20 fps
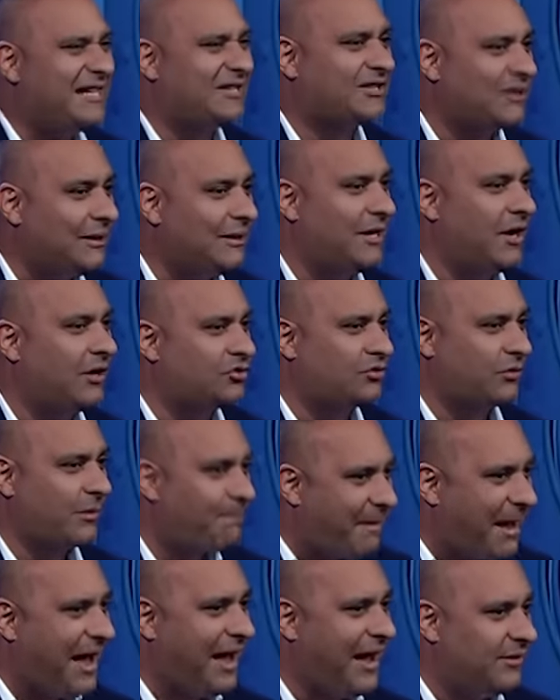eighteen
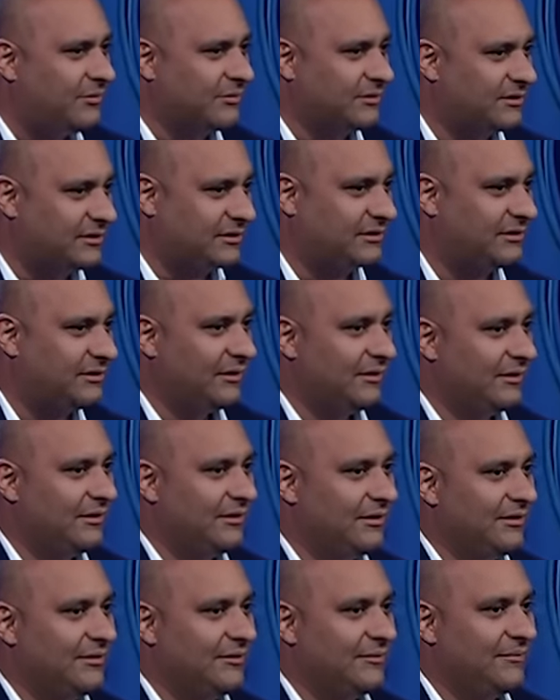hundred pounds.
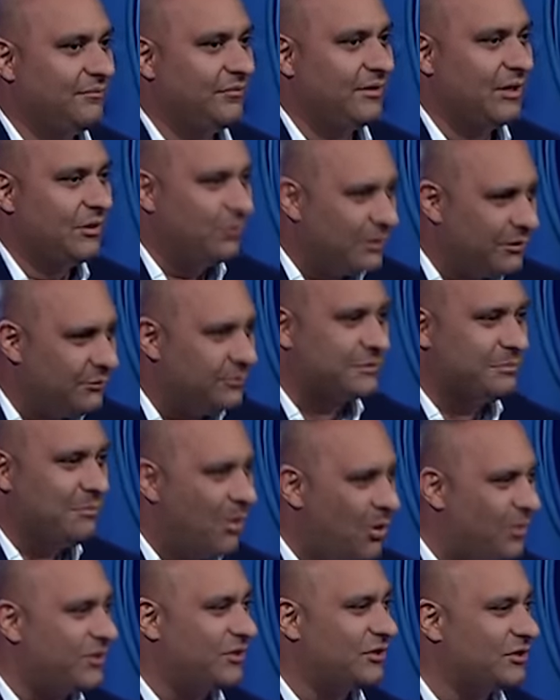When it was
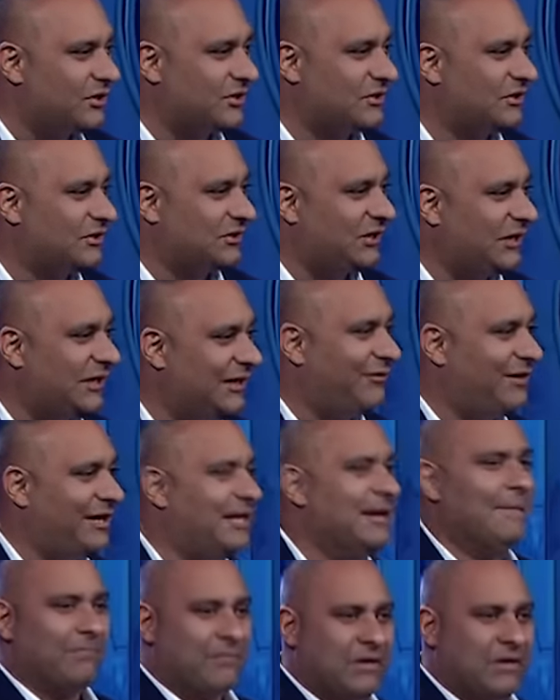more than just a T V.